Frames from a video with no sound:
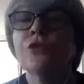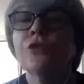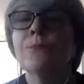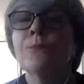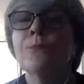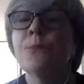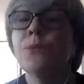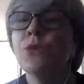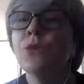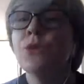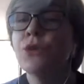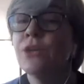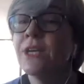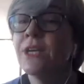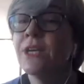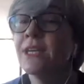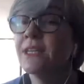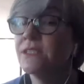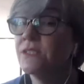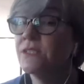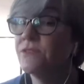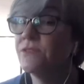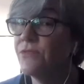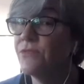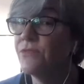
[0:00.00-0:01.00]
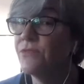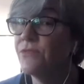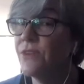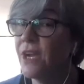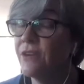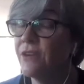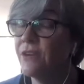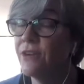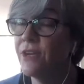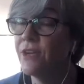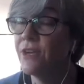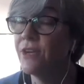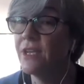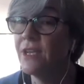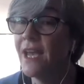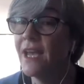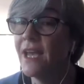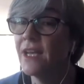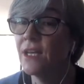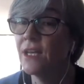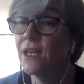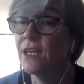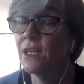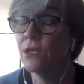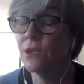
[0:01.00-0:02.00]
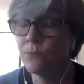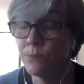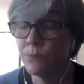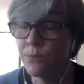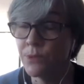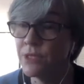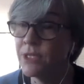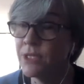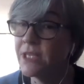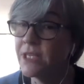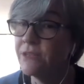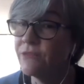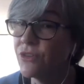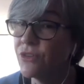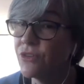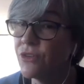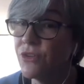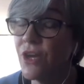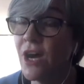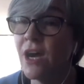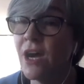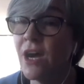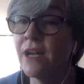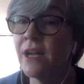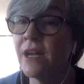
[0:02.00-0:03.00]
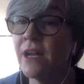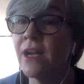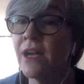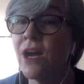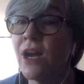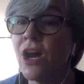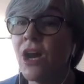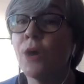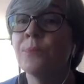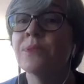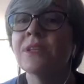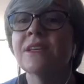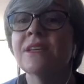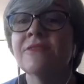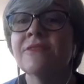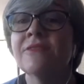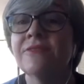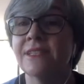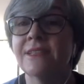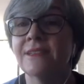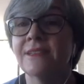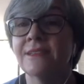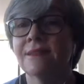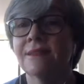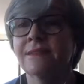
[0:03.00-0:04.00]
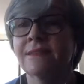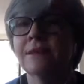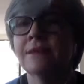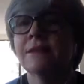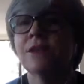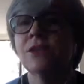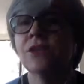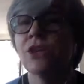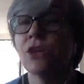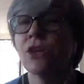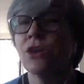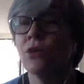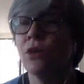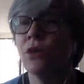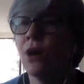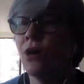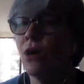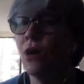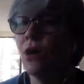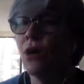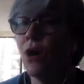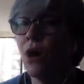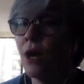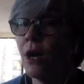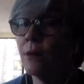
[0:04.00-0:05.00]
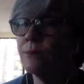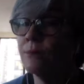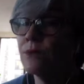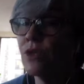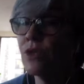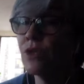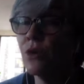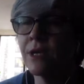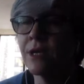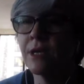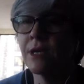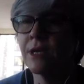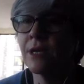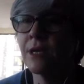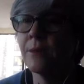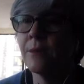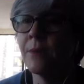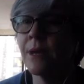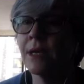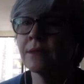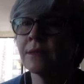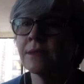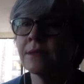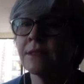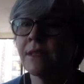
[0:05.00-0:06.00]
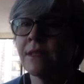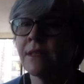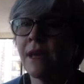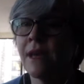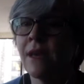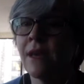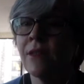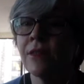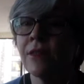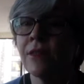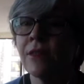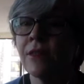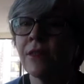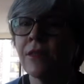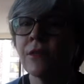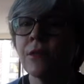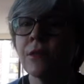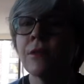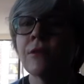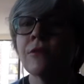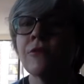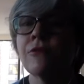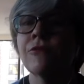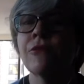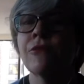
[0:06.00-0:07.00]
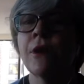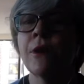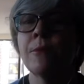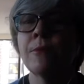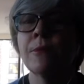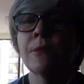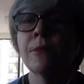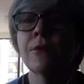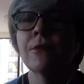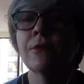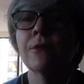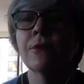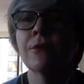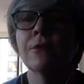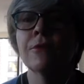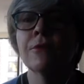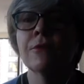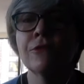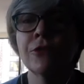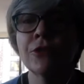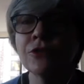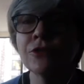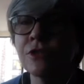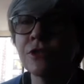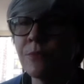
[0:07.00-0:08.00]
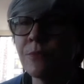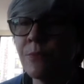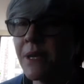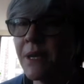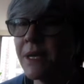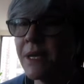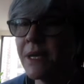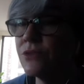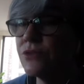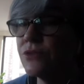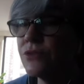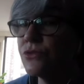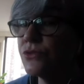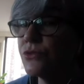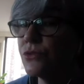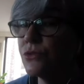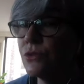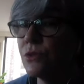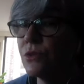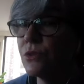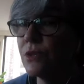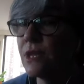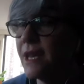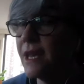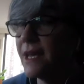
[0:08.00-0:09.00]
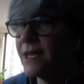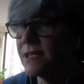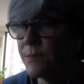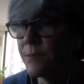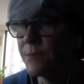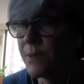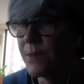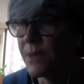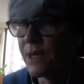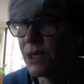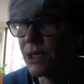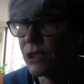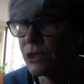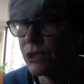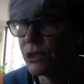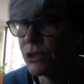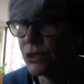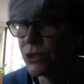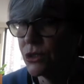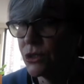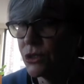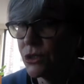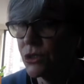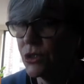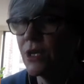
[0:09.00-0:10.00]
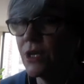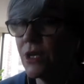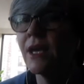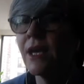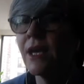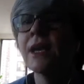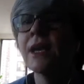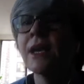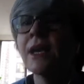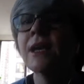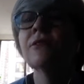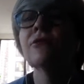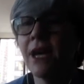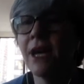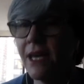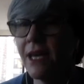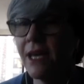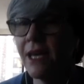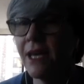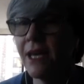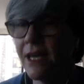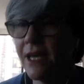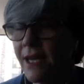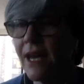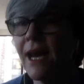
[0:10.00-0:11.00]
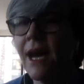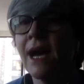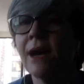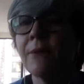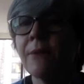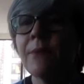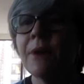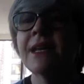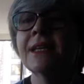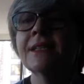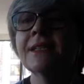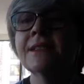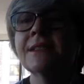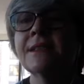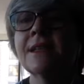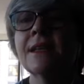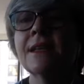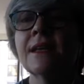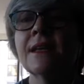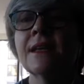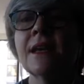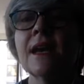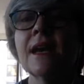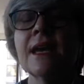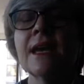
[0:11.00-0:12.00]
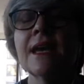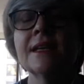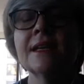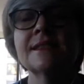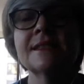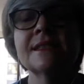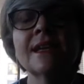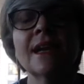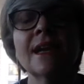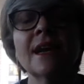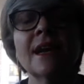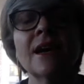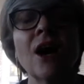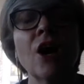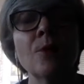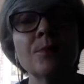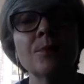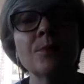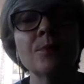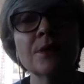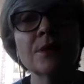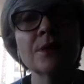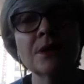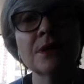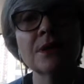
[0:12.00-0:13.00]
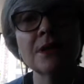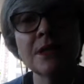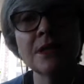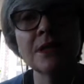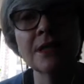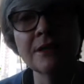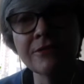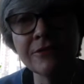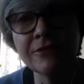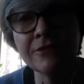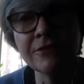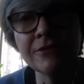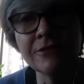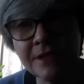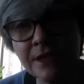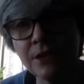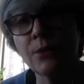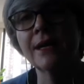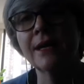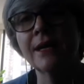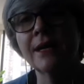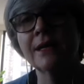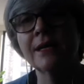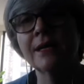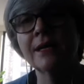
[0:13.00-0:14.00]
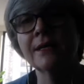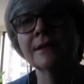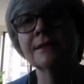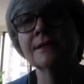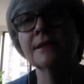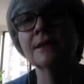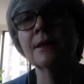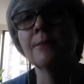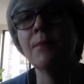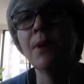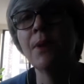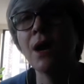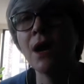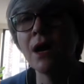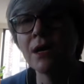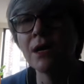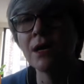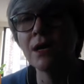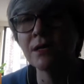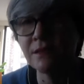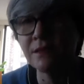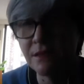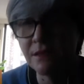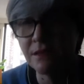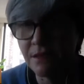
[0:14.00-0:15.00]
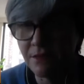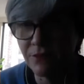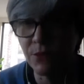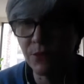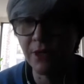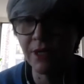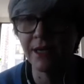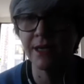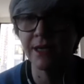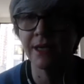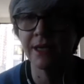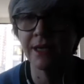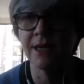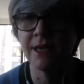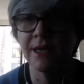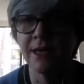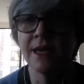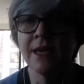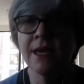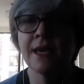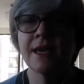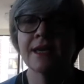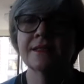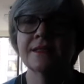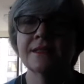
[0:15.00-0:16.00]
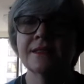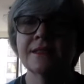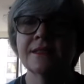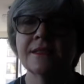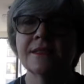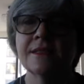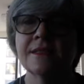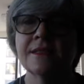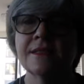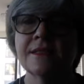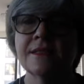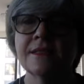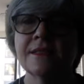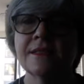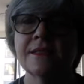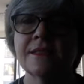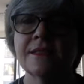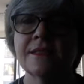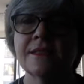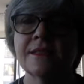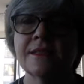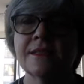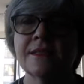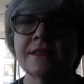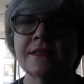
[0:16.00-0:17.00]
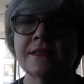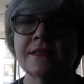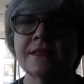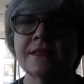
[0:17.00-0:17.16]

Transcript: the book is very believe it or not, uplifting. You know, I'm talking about death from the first page to the last page, right? Mm-hmm. But it's it's in an uplifting way. It's in a positive way. It's in a very